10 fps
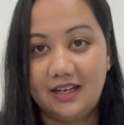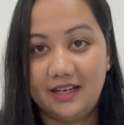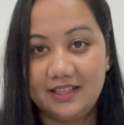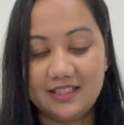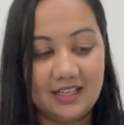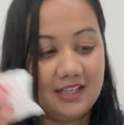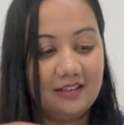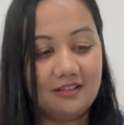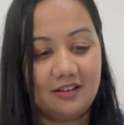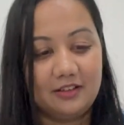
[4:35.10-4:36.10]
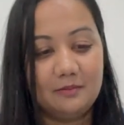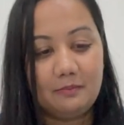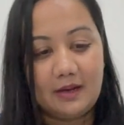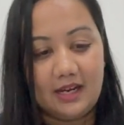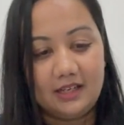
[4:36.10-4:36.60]
I take a cotton
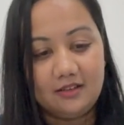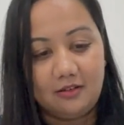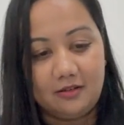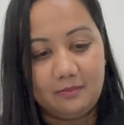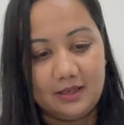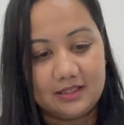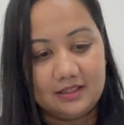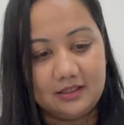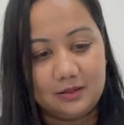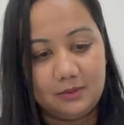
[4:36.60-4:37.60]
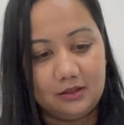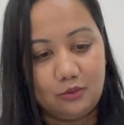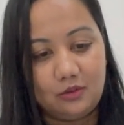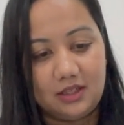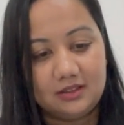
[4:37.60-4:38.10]
pad or bas is pe
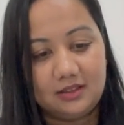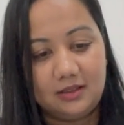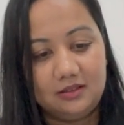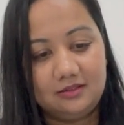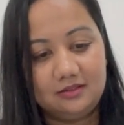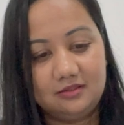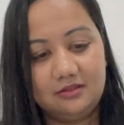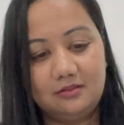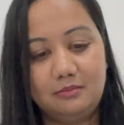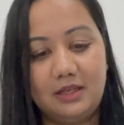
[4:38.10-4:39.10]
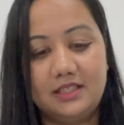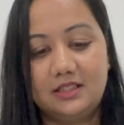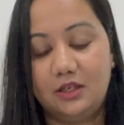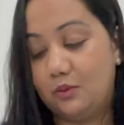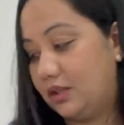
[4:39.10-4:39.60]
thoda sa
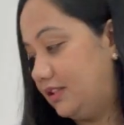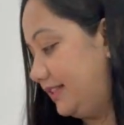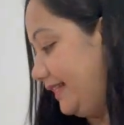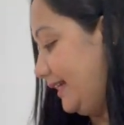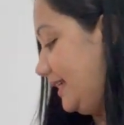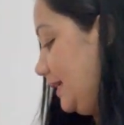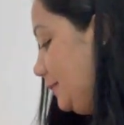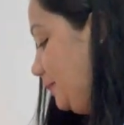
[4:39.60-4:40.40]
micellar water leke.